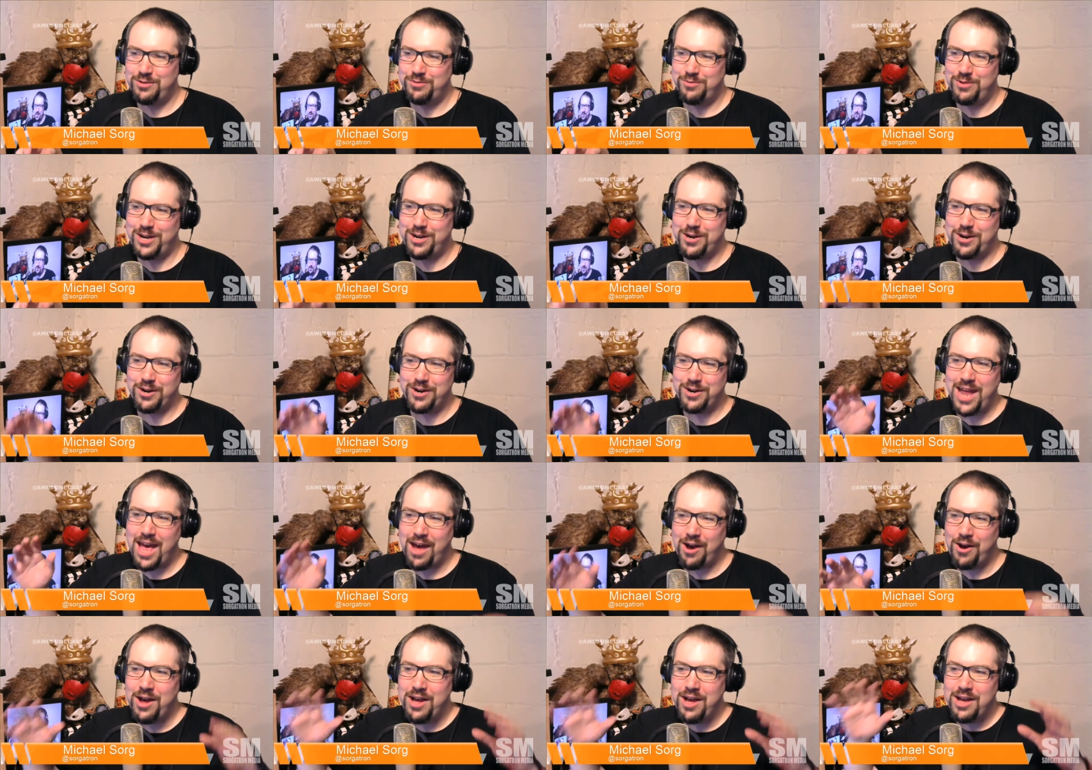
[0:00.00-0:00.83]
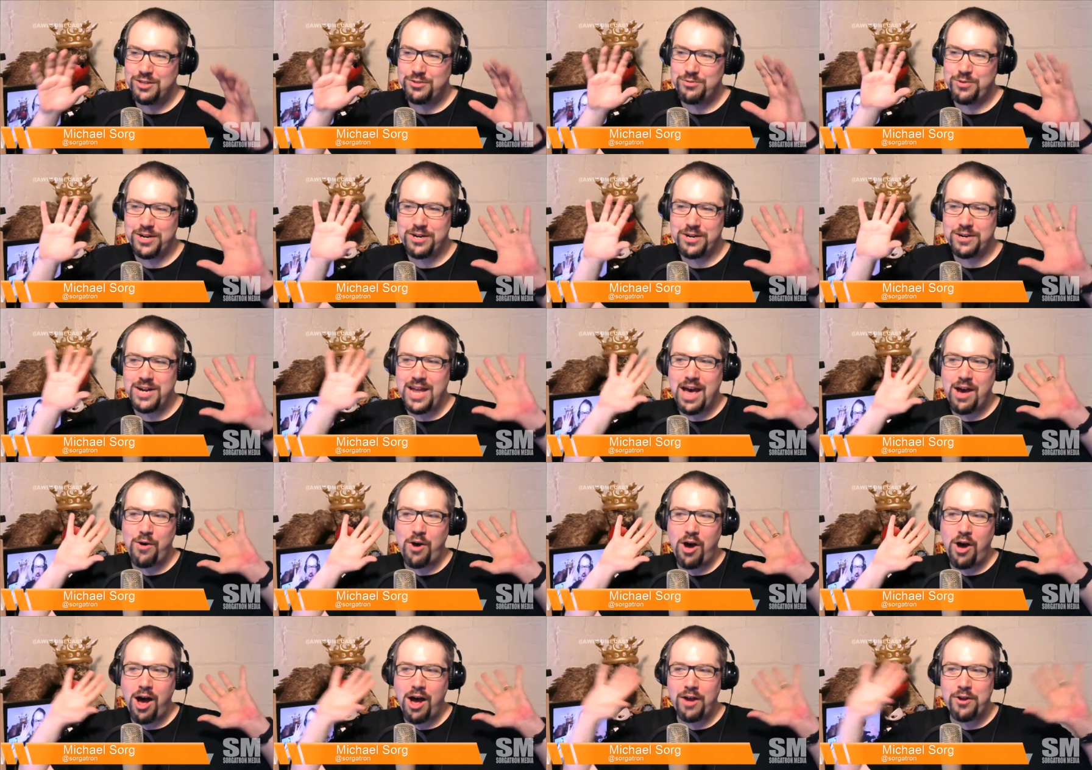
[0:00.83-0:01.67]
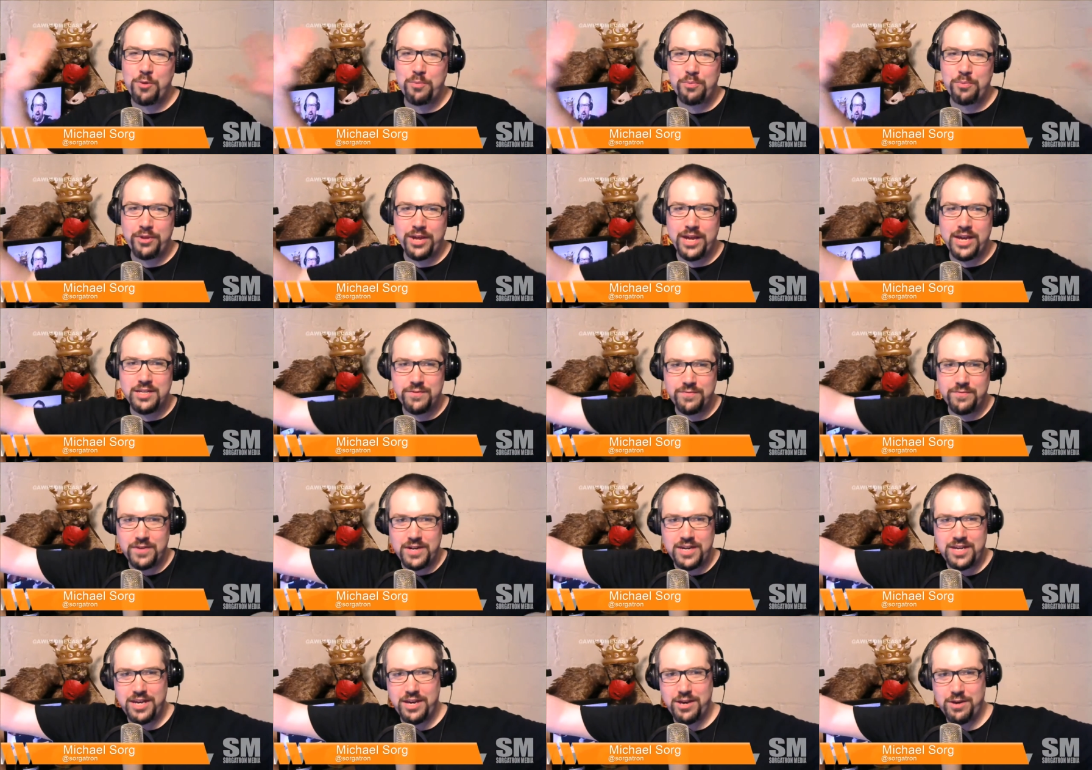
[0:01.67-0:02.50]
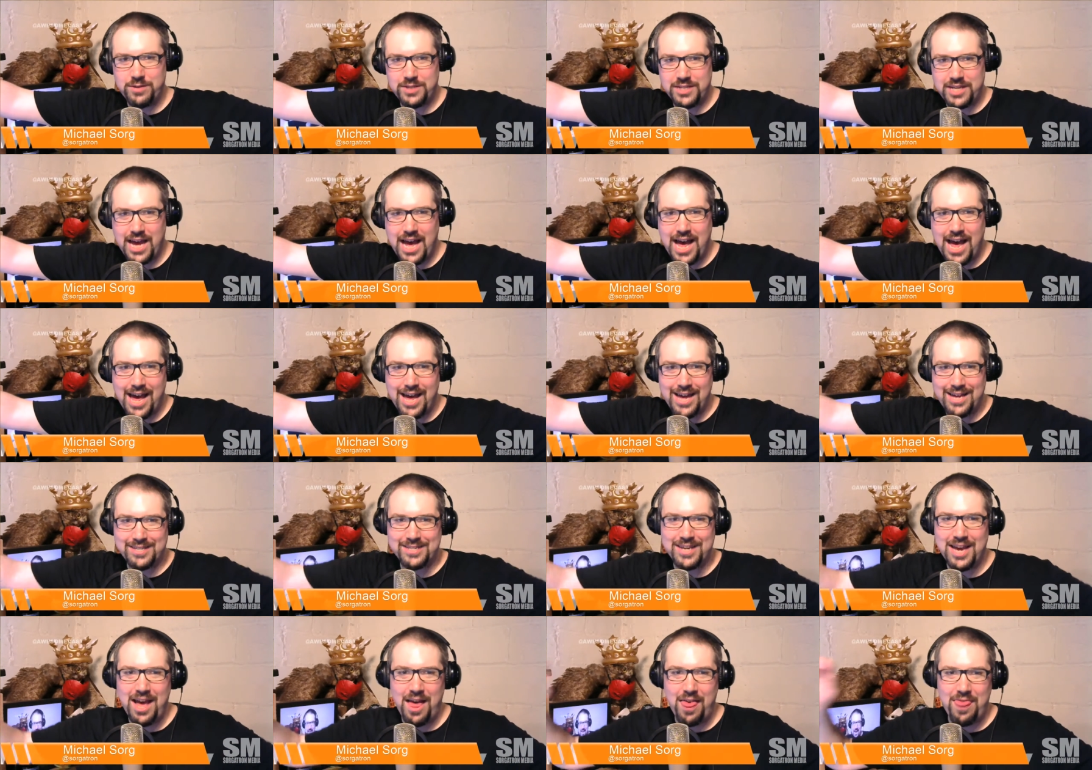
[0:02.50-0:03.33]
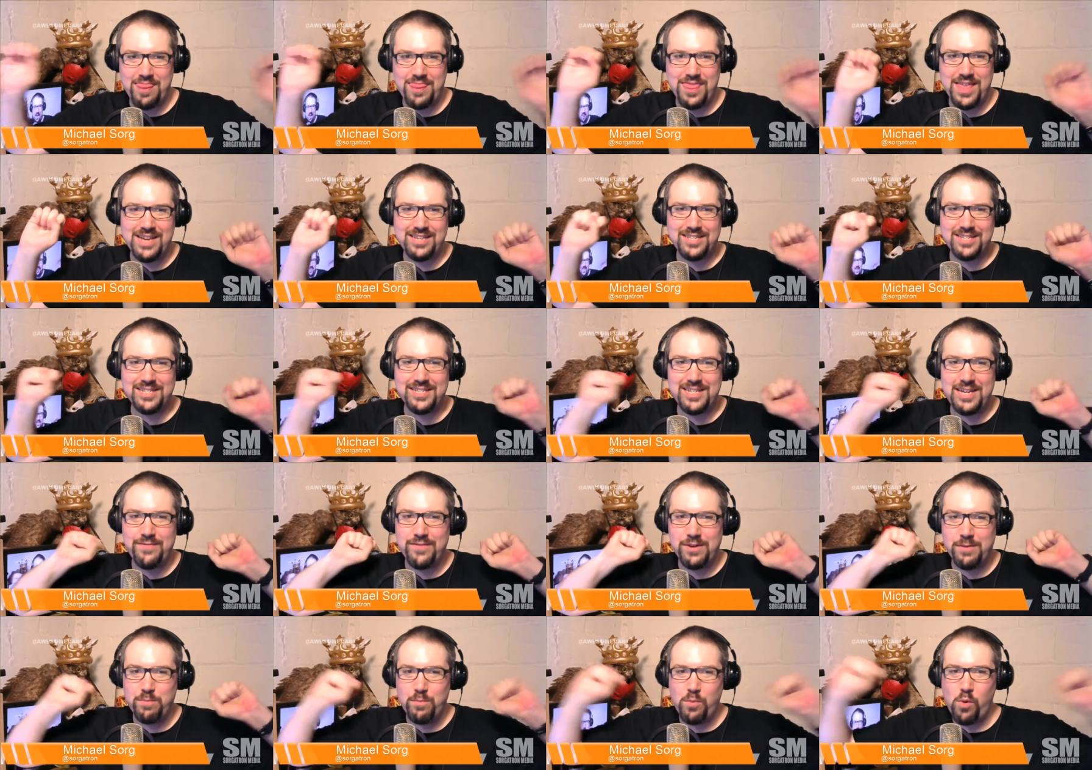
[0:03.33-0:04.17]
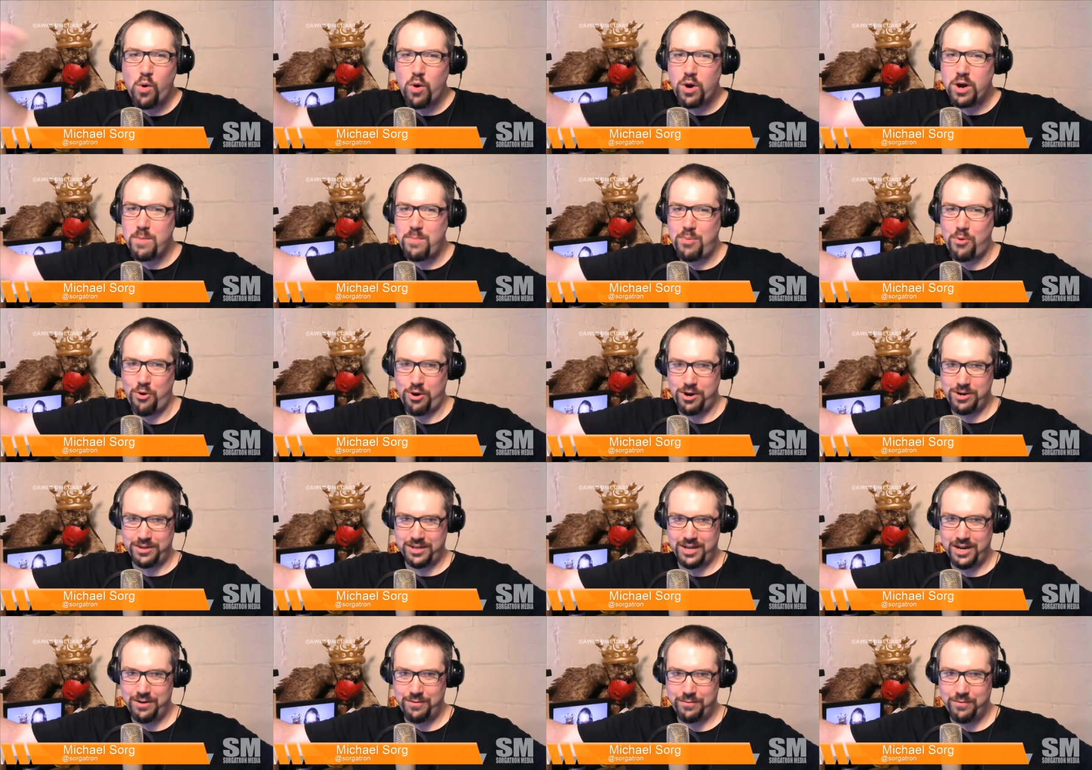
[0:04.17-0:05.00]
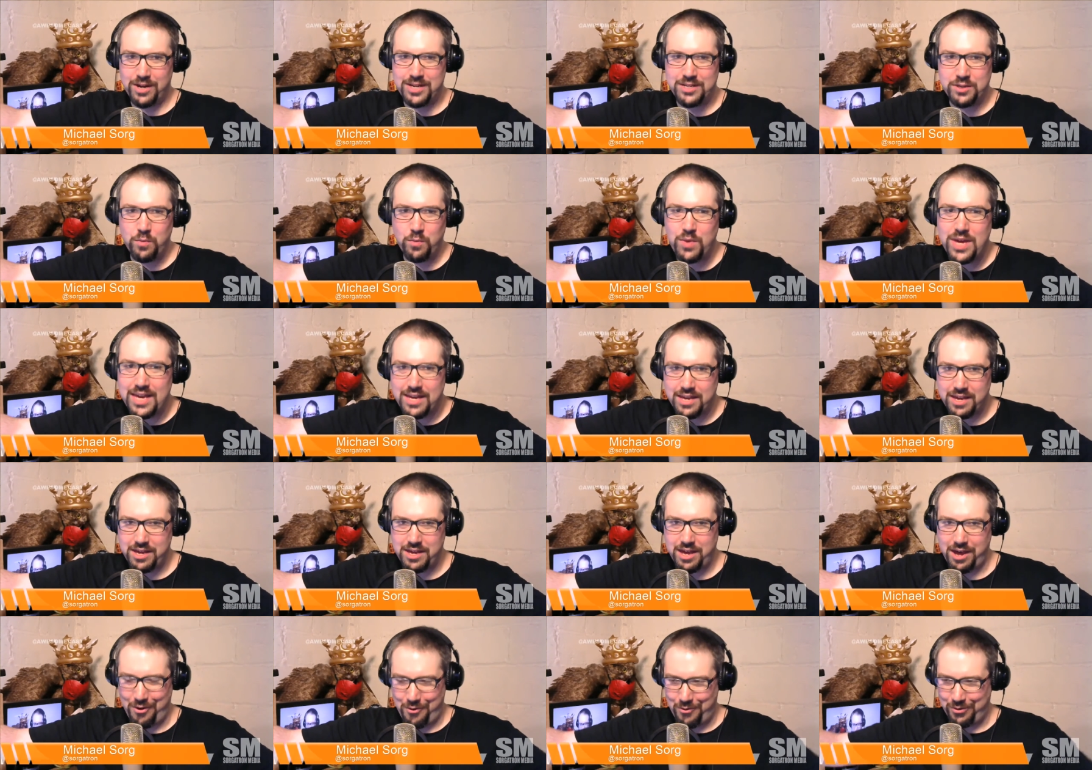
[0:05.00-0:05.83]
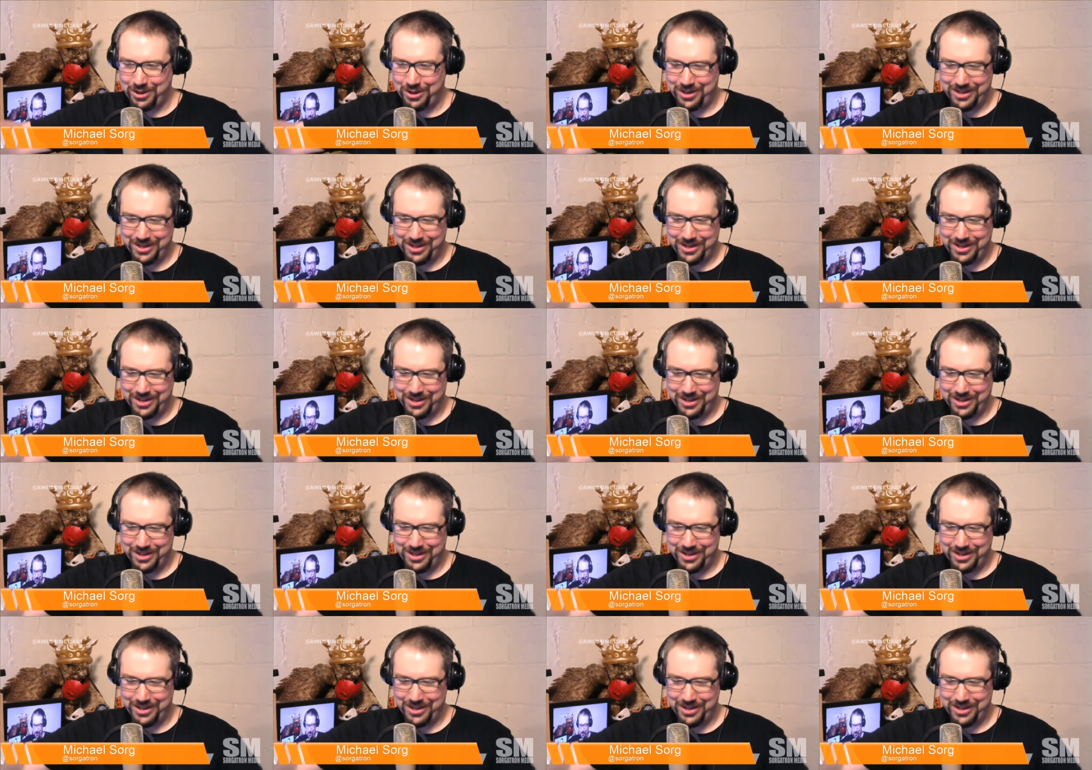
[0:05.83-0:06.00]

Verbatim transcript: Twitter Twitter now auto plays videos, guys. This is even more important than it was a week ago.